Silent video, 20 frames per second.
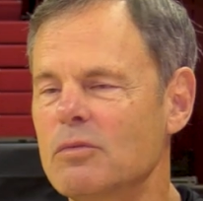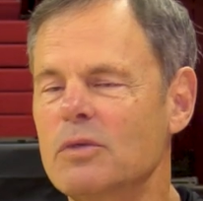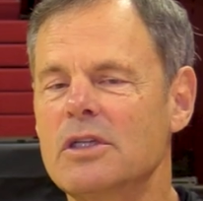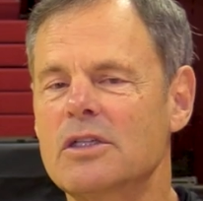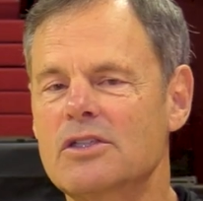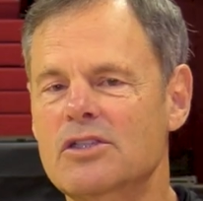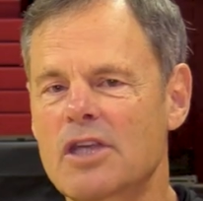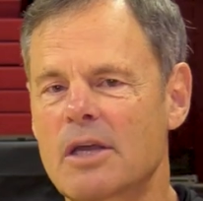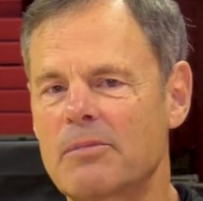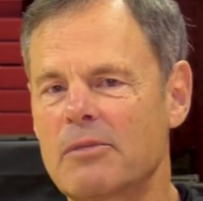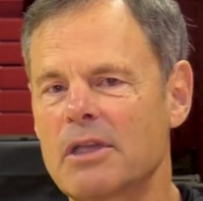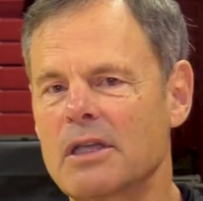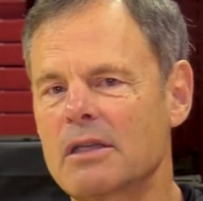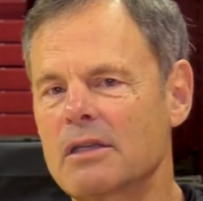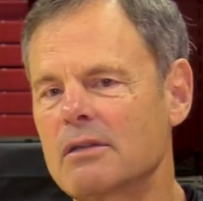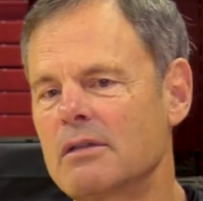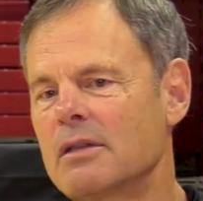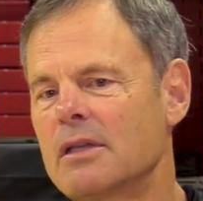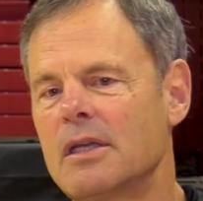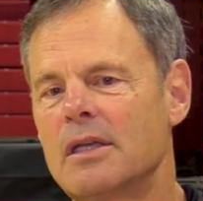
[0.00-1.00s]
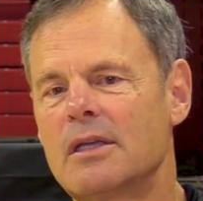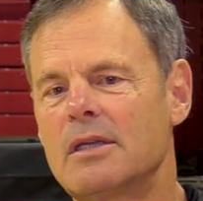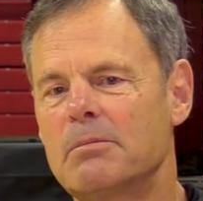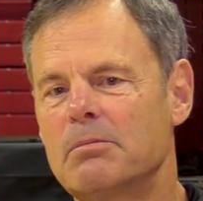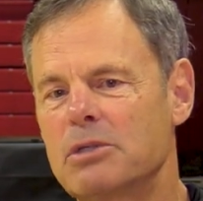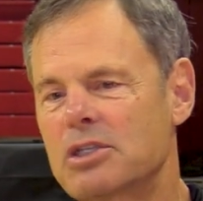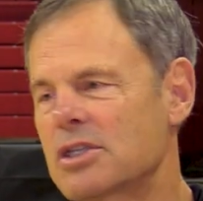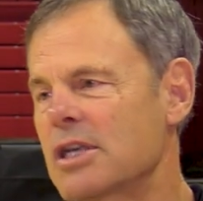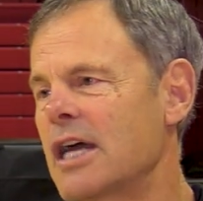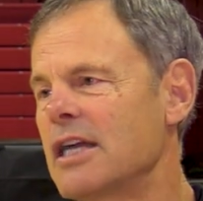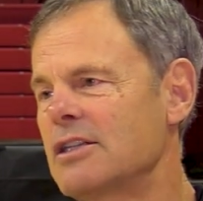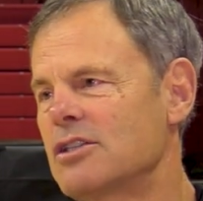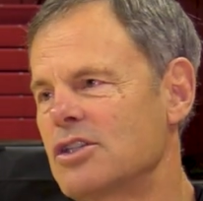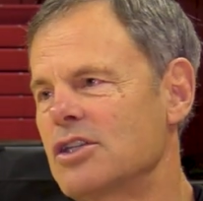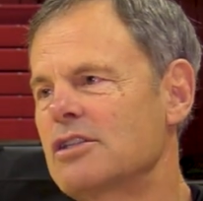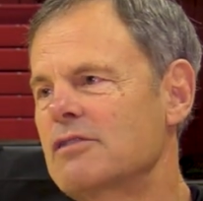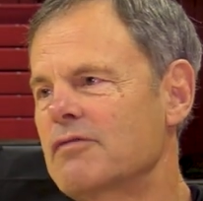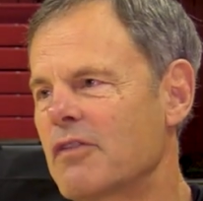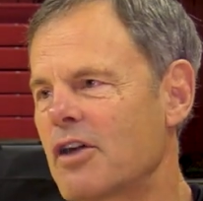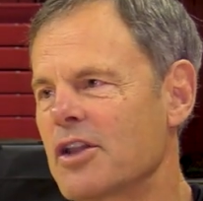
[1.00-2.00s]
in something besides
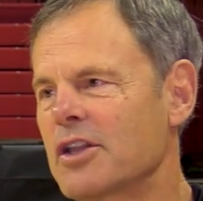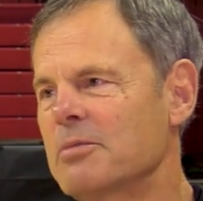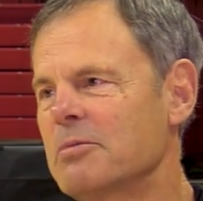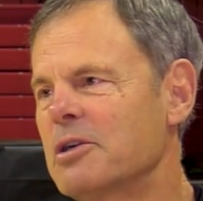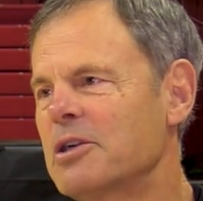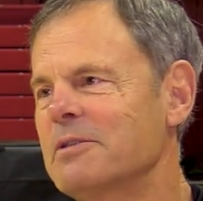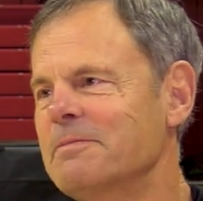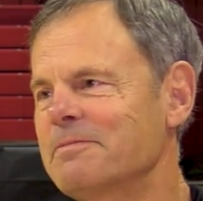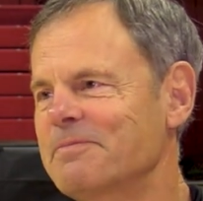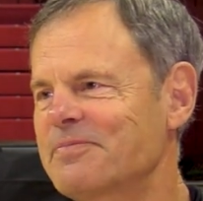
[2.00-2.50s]
just volleyball.